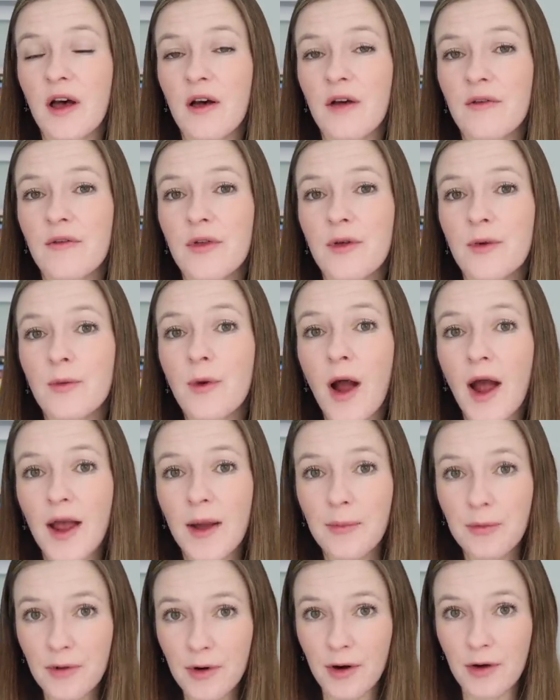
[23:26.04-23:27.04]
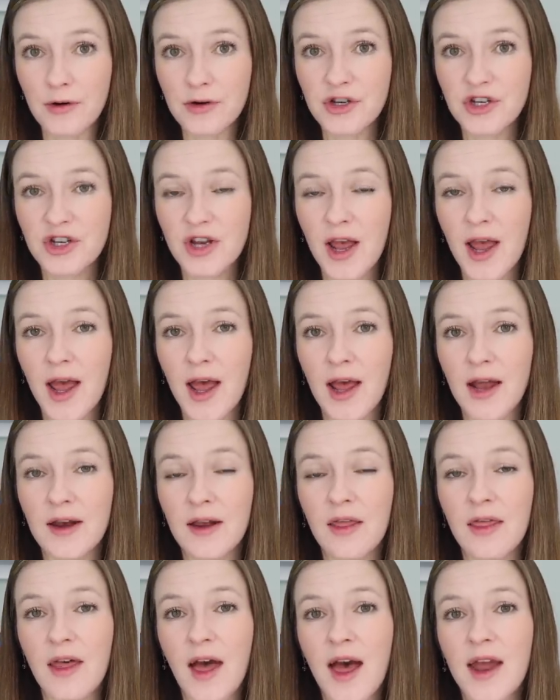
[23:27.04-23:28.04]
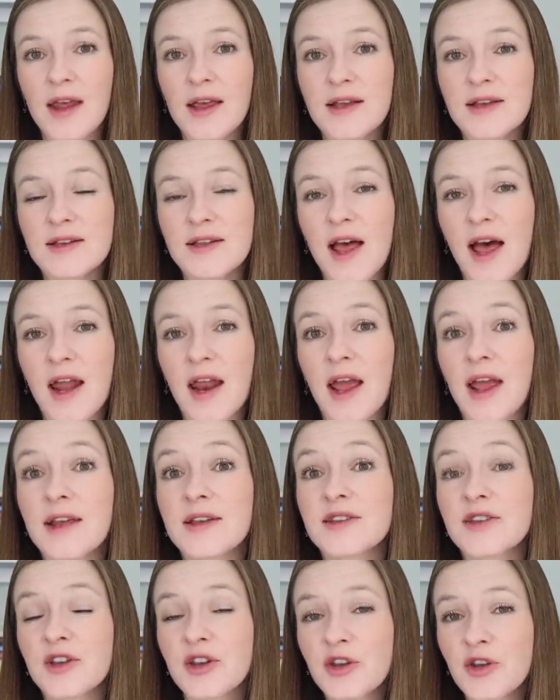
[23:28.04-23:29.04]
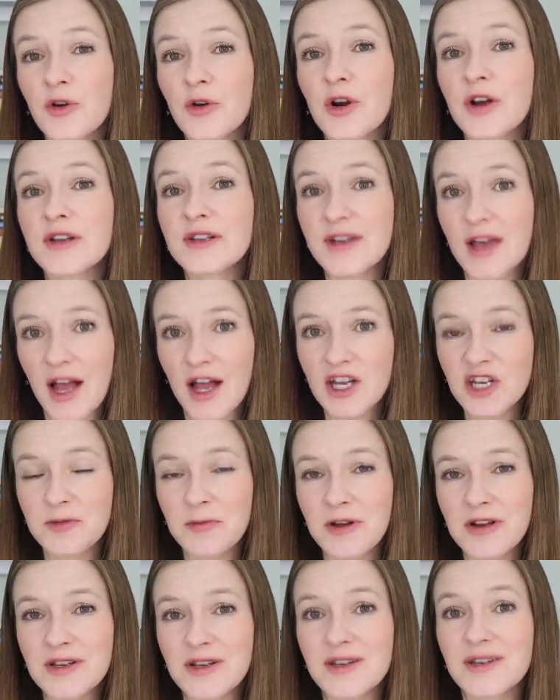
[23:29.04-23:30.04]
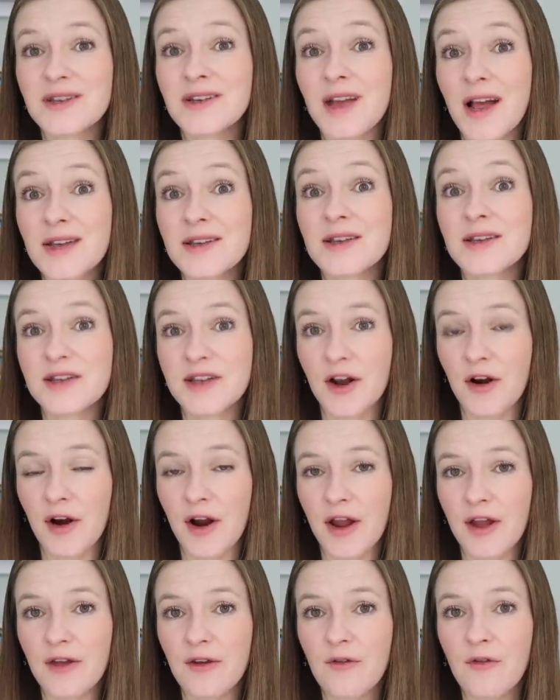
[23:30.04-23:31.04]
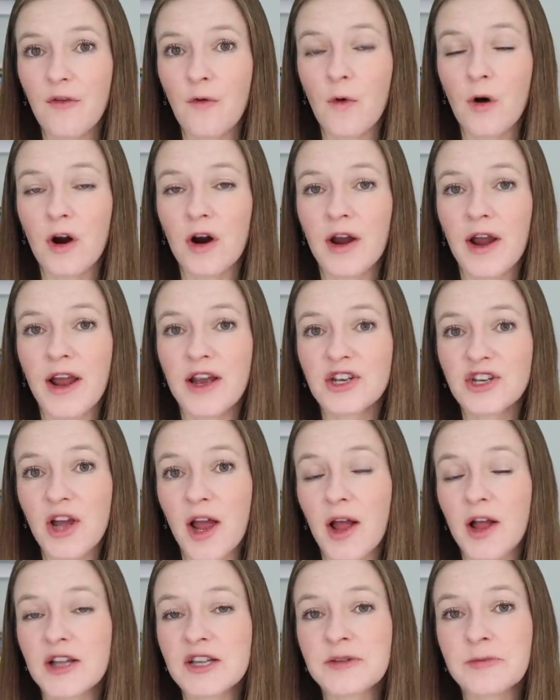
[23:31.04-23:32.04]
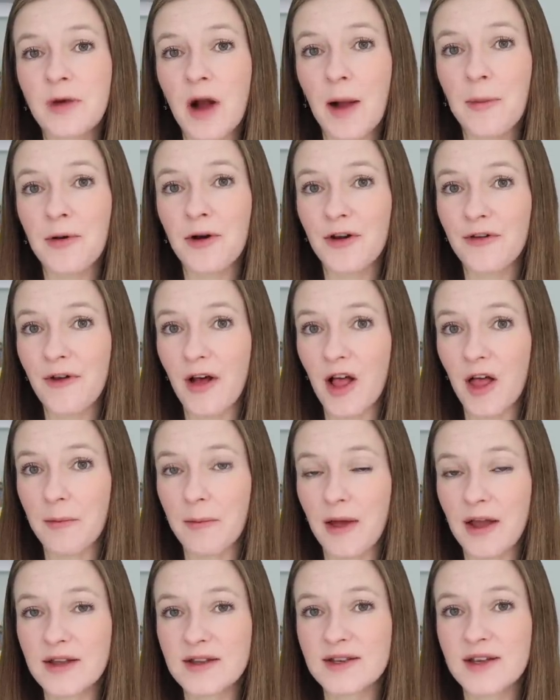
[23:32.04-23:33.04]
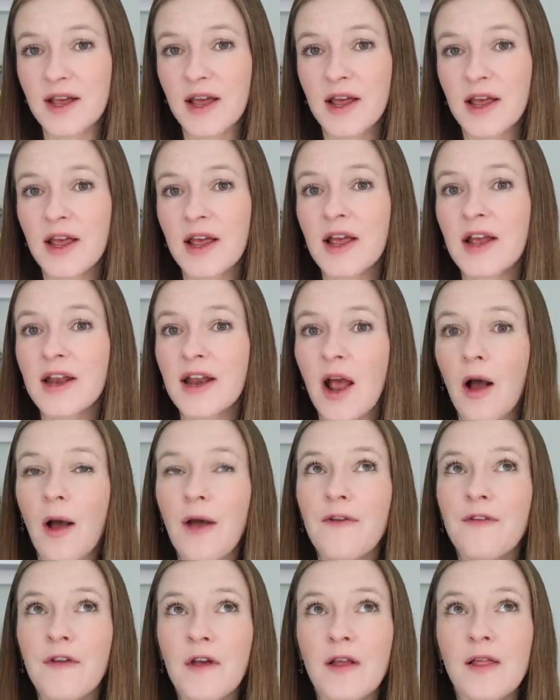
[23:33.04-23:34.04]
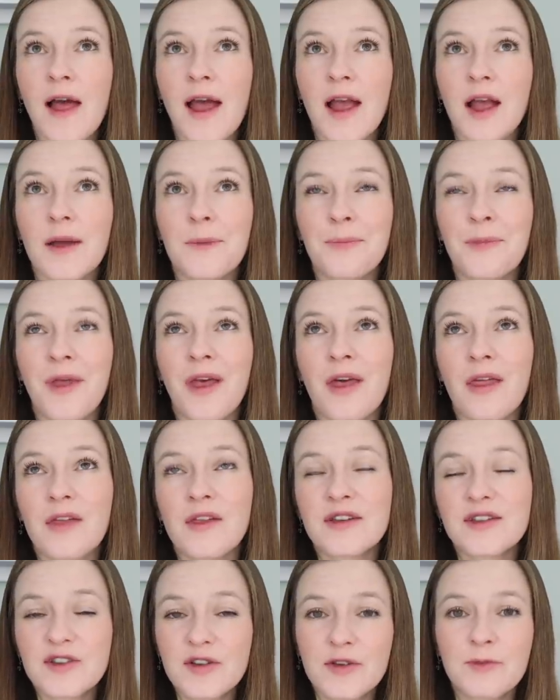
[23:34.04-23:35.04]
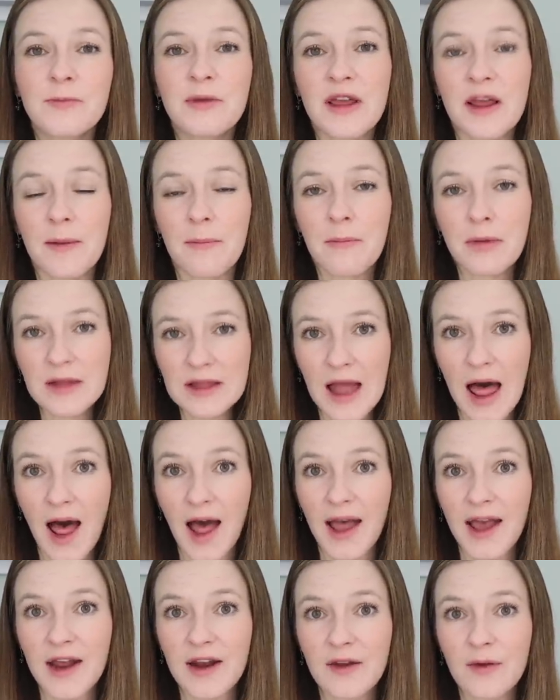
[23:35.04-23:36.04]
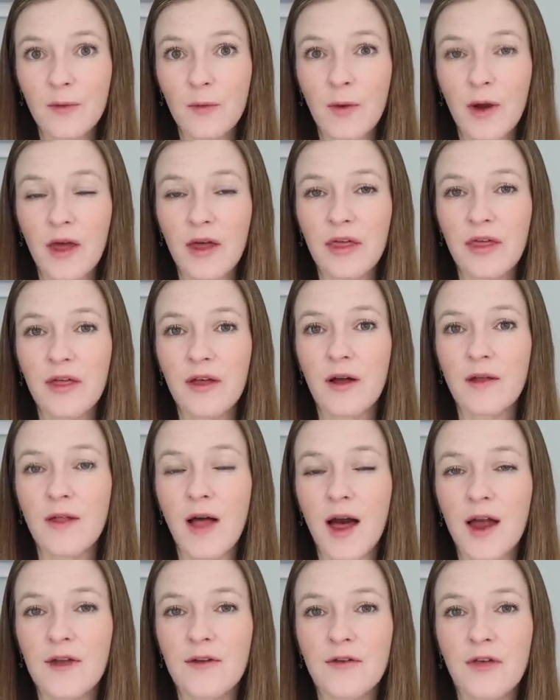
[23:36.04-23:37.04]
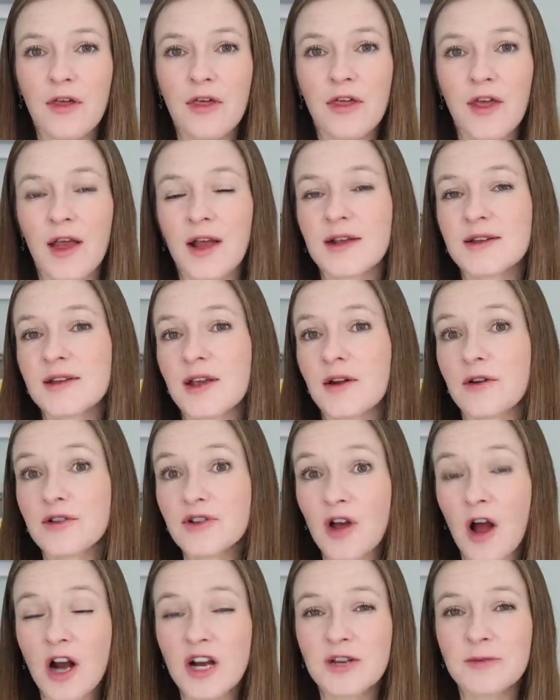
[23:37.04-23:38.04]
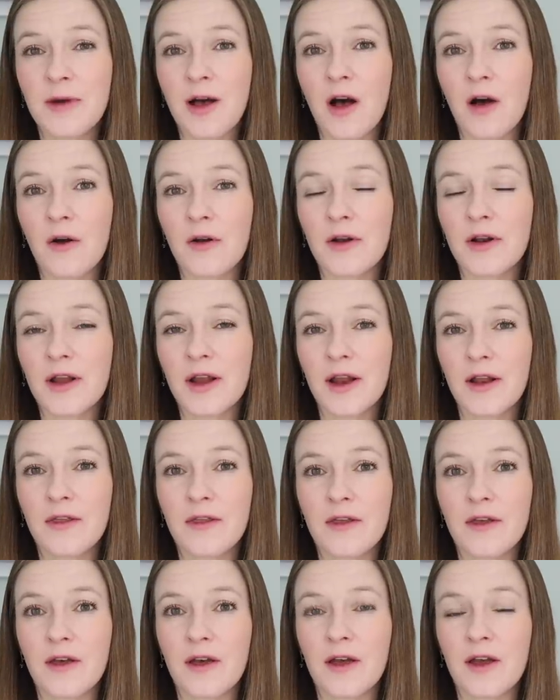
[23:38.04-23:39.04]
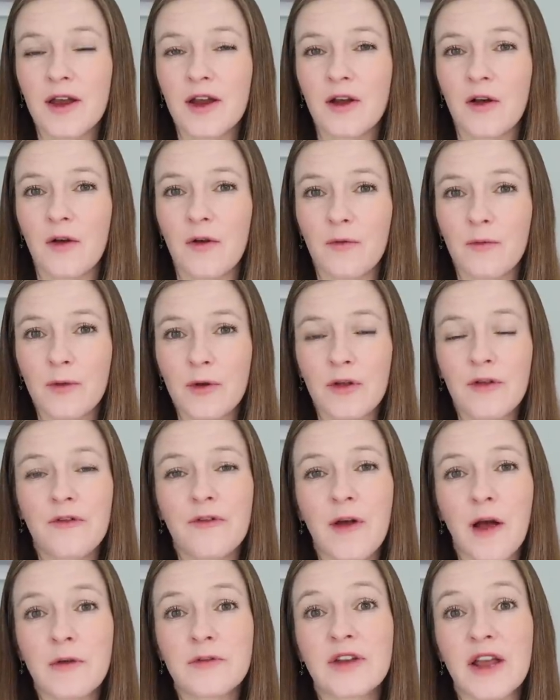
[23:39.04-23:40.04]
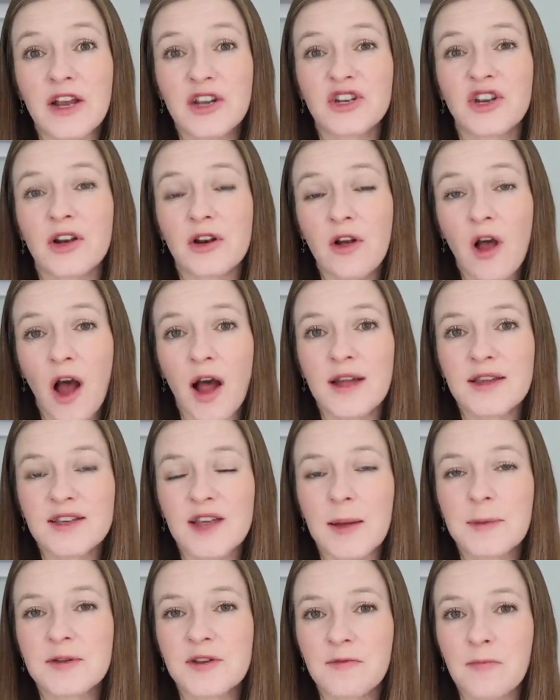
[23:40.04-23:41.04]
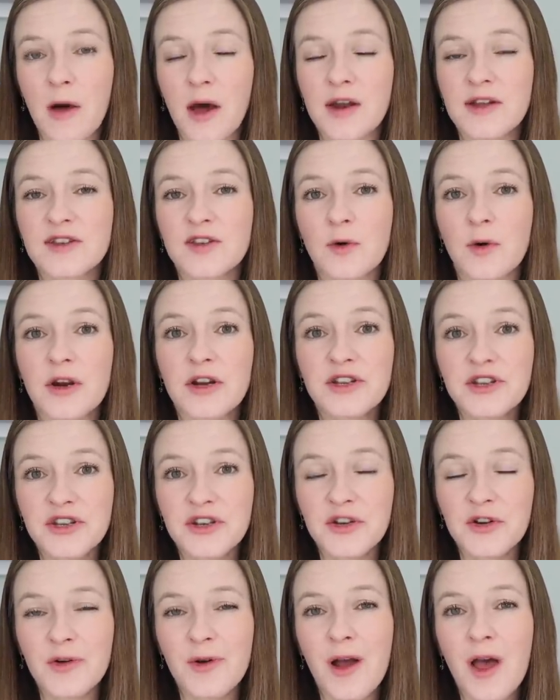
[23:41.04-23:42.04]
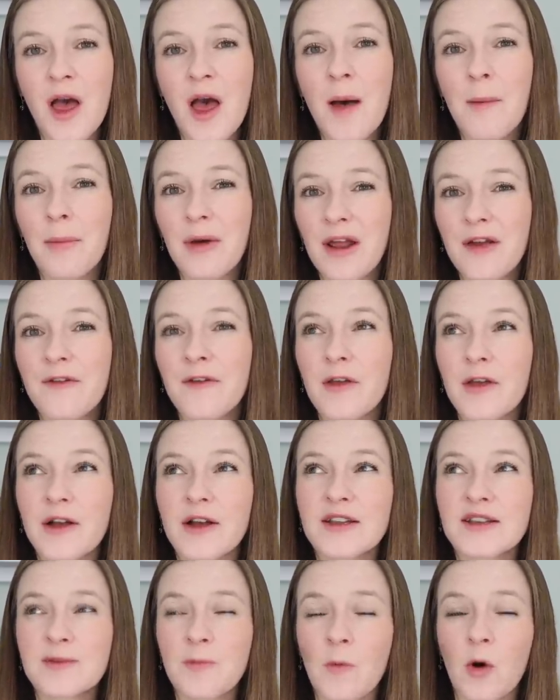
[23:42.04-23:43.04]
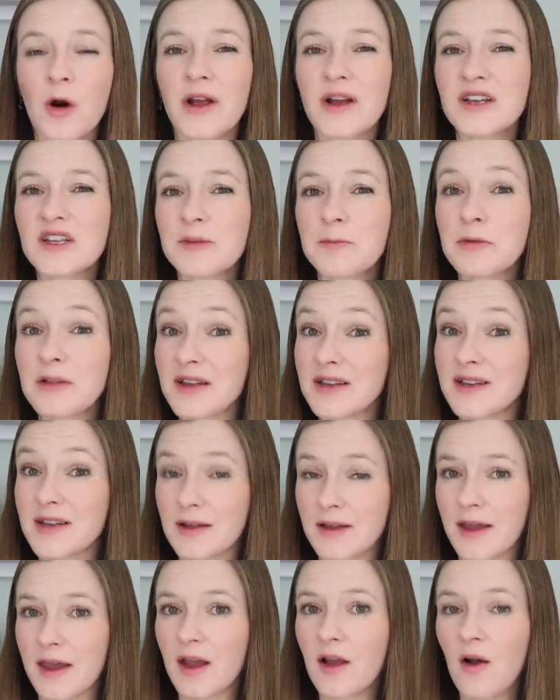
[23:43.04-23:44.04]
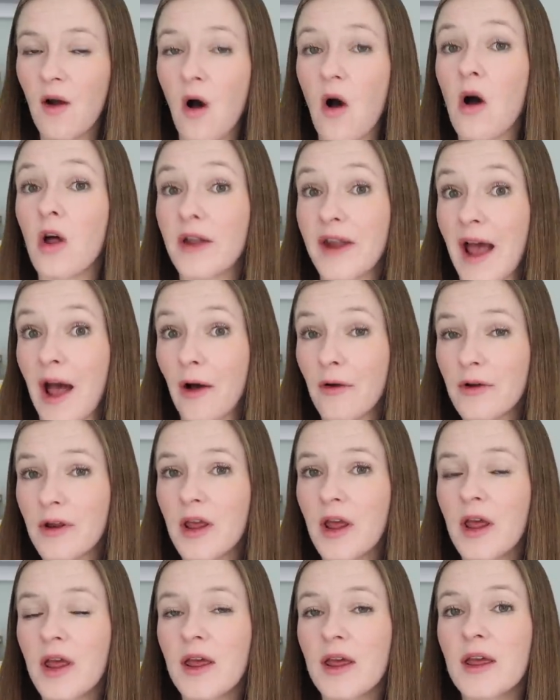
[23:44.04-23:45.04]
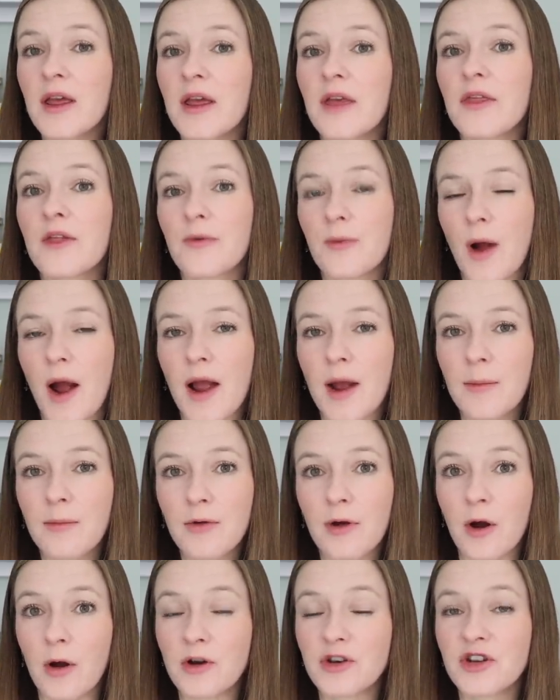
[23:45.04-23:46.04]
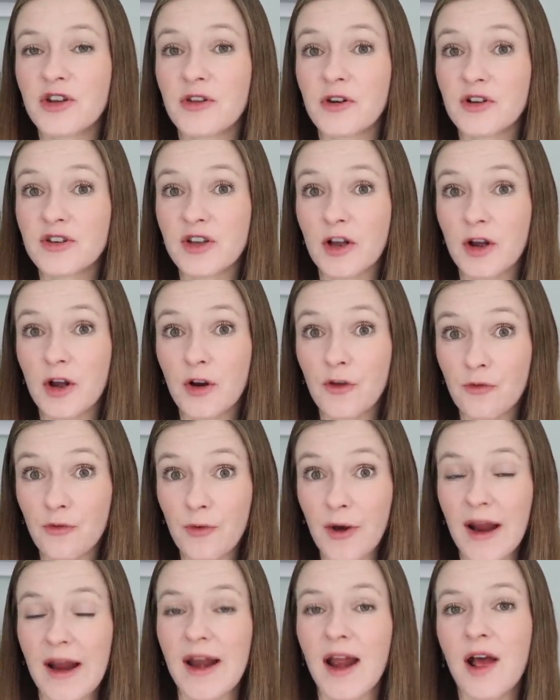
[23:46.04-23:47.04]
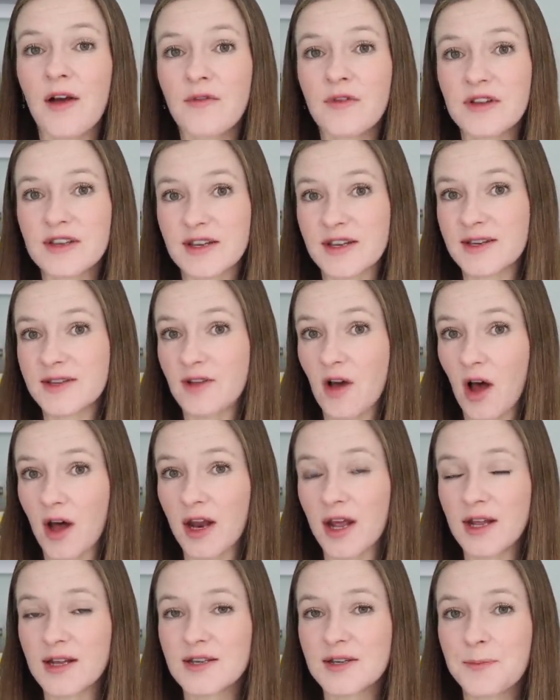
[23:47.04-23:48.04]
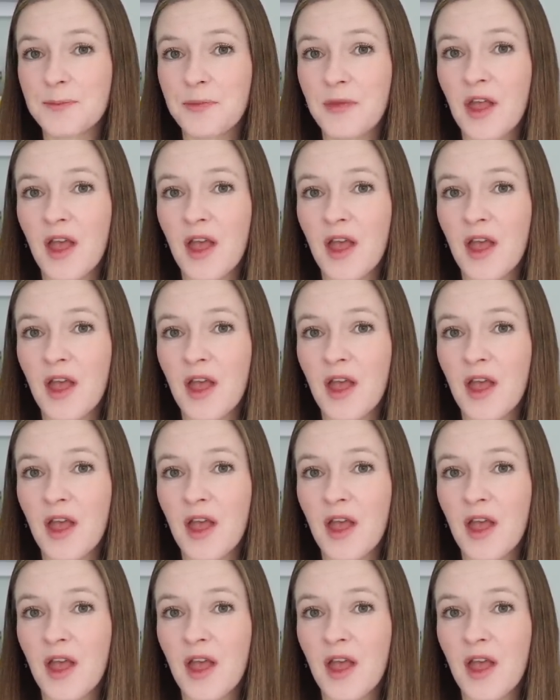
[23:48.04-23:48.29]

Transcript: of the RIE approach, and that is that a secure attachment is necessary for a child's proper development. Now, I feel like this could be implied with a lot of the things that are talked about in the, you know, real foundation concepts of Montessori too, but I feel like it's more explicitly called out in the RIE approach and there's a great emphasis on it.